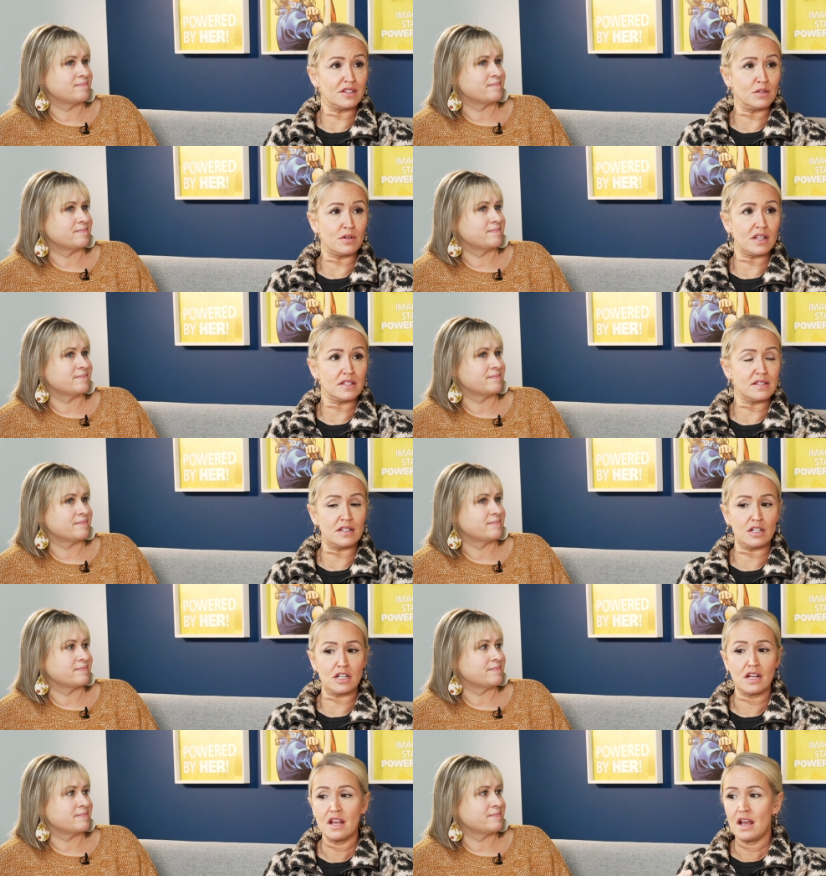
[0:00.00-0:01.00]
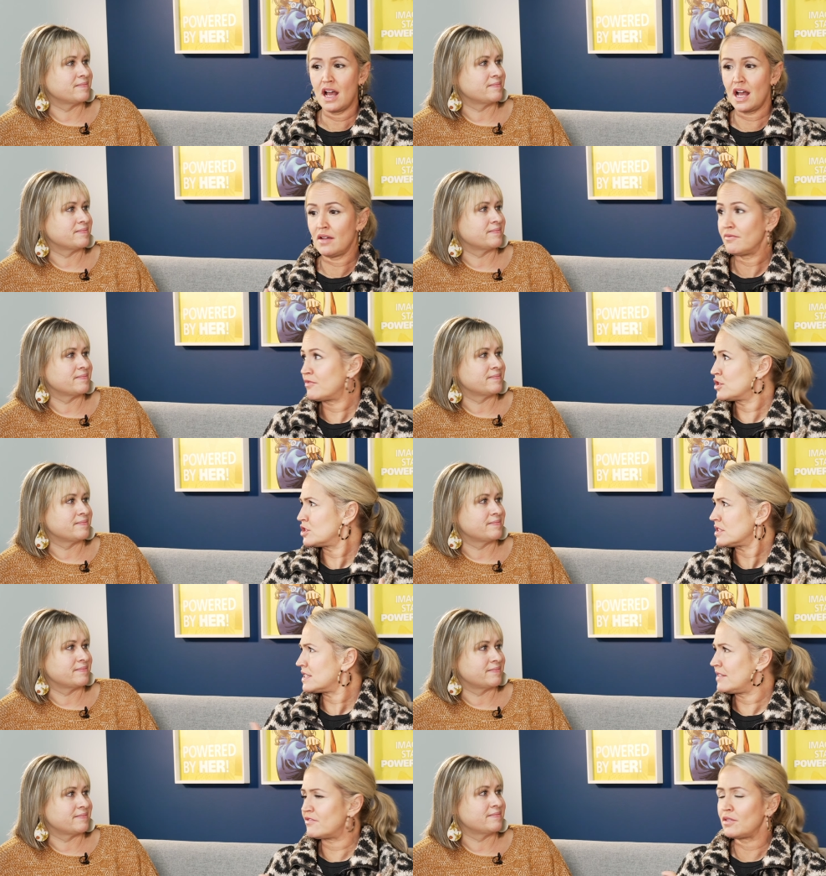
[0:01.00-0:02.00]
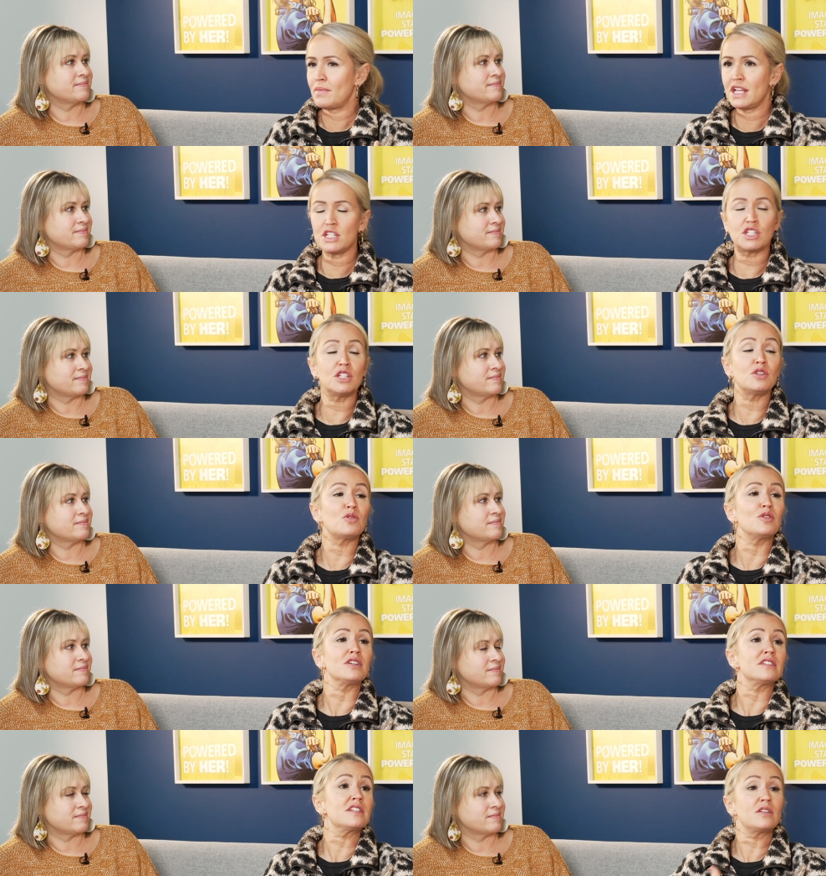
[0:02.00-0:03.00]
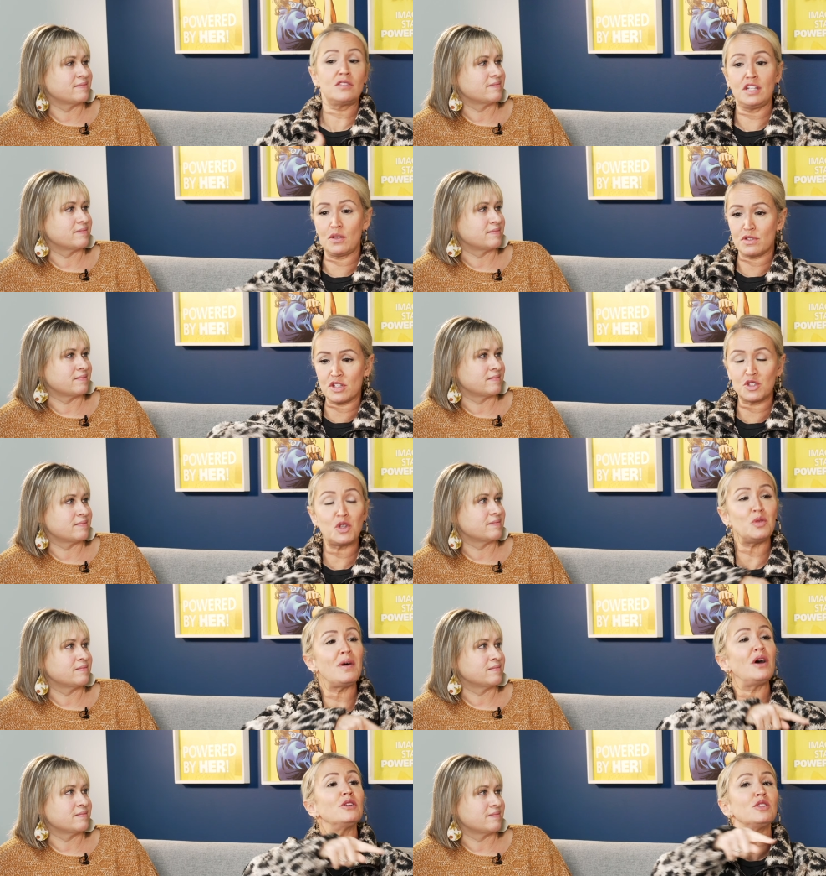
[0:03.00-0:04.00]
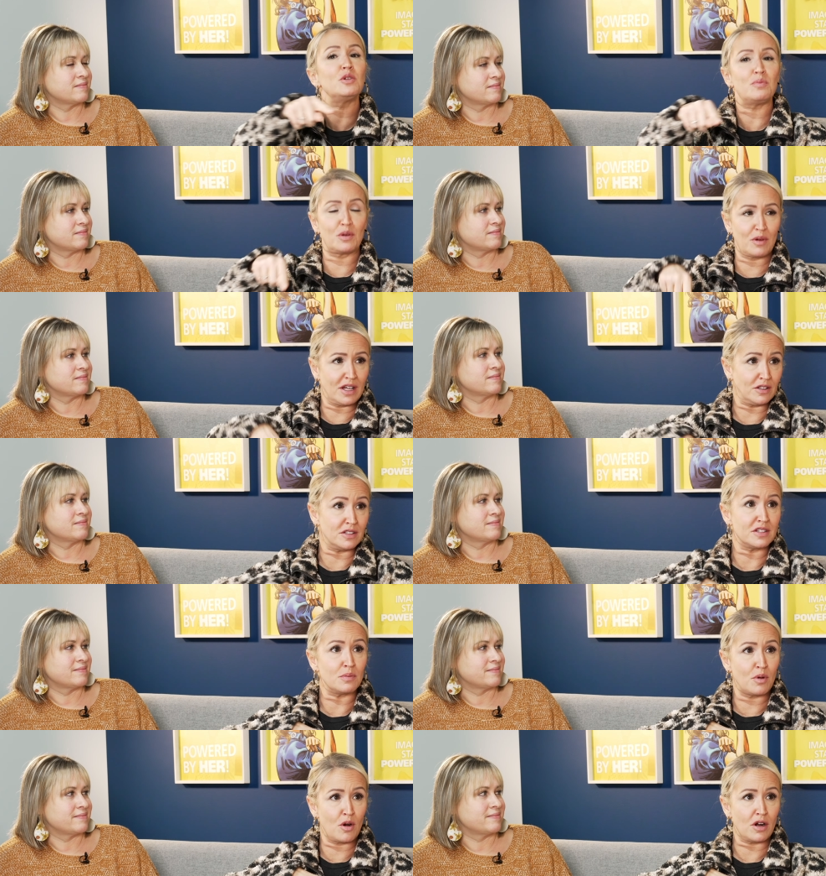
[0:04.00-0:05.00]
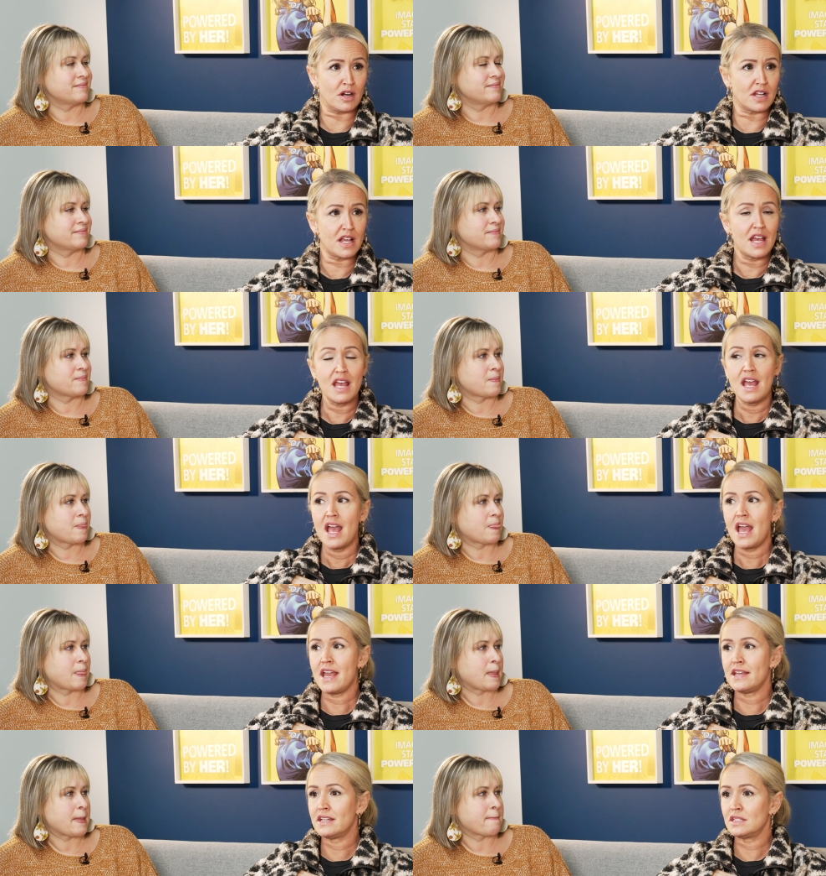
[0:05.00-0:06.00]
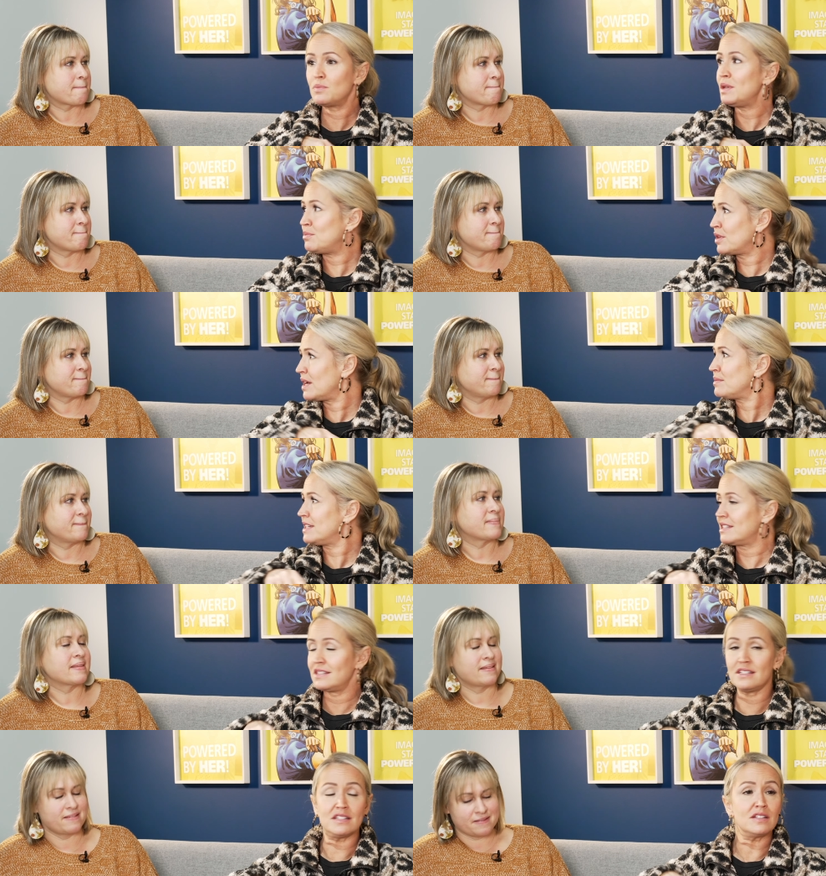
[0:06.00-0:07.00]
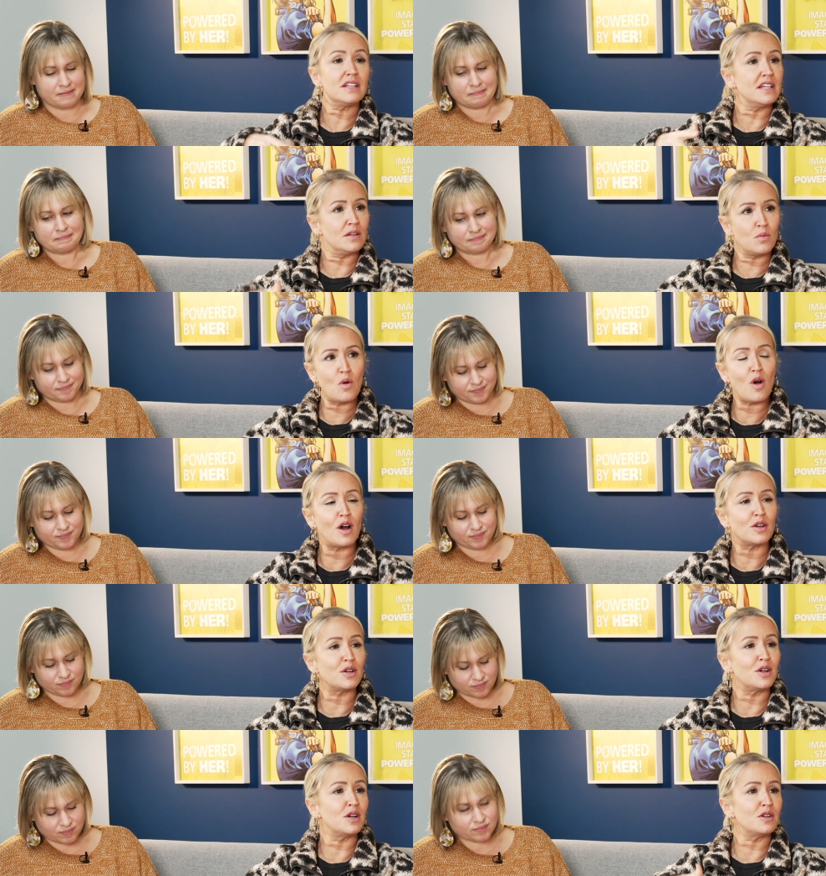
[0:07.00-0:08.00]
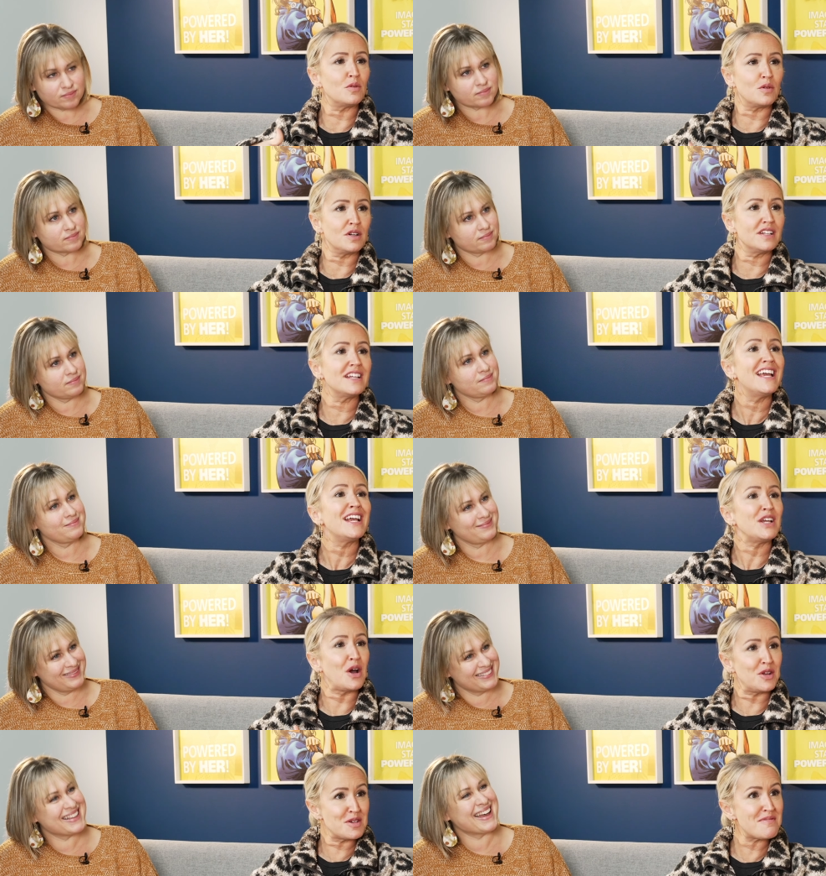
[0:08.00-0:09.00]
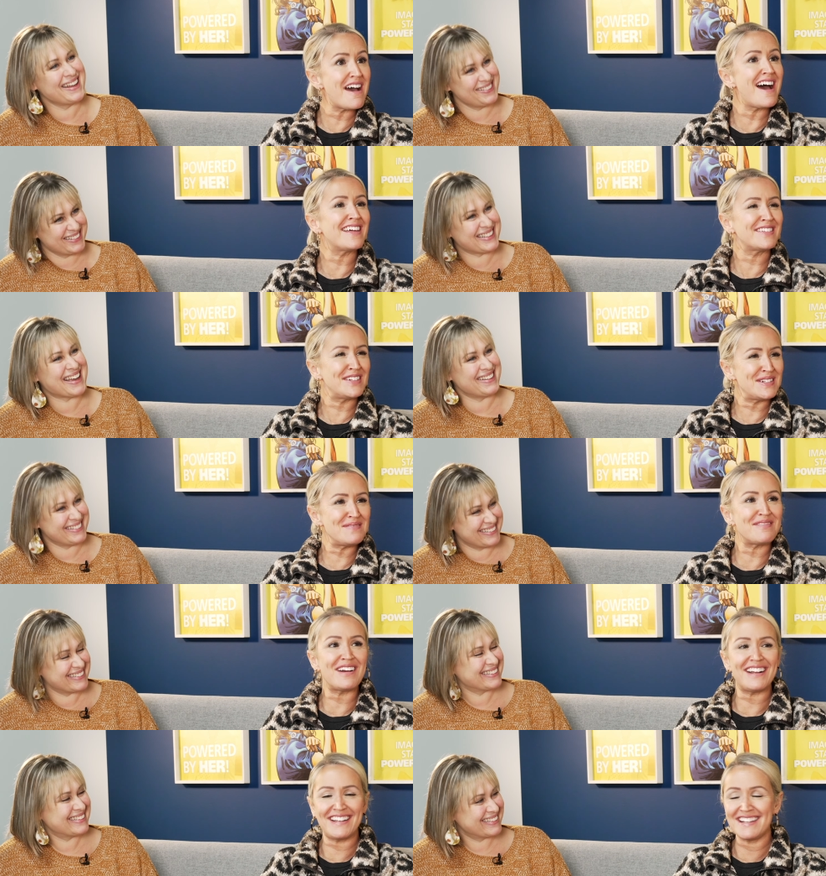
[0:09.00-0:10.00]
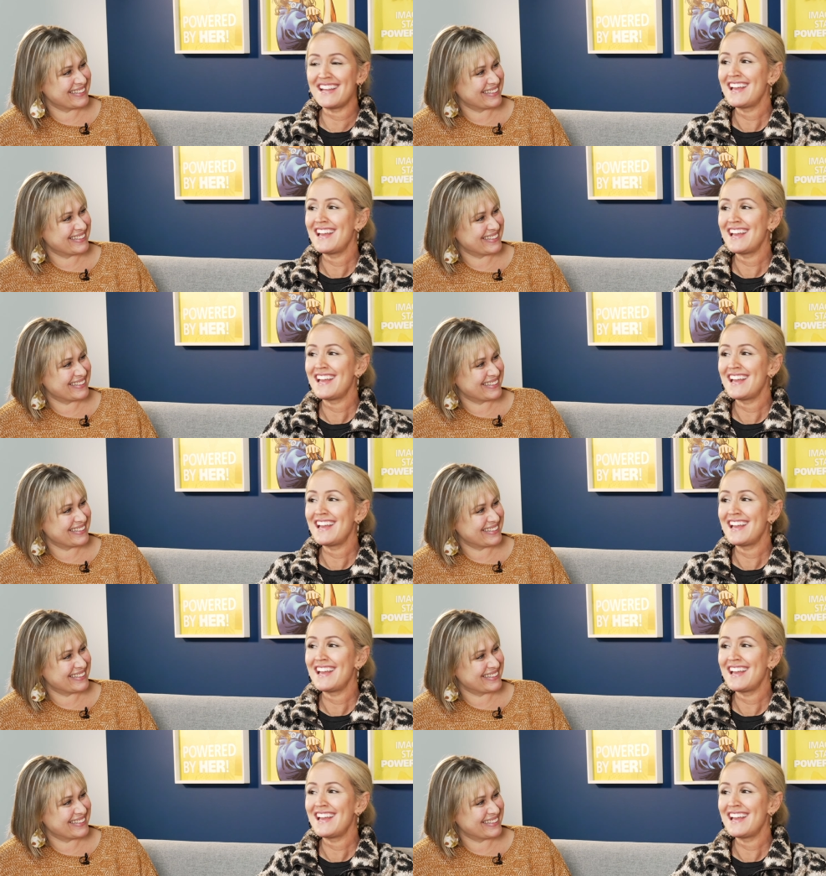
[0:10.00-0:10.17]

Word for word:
Speaker 1: the rec center um, for just information or you know it's a two mile loop around the park and people come in and mm-hmm. get water go or bathroom. go to the yeah, bathroom, yeah. right?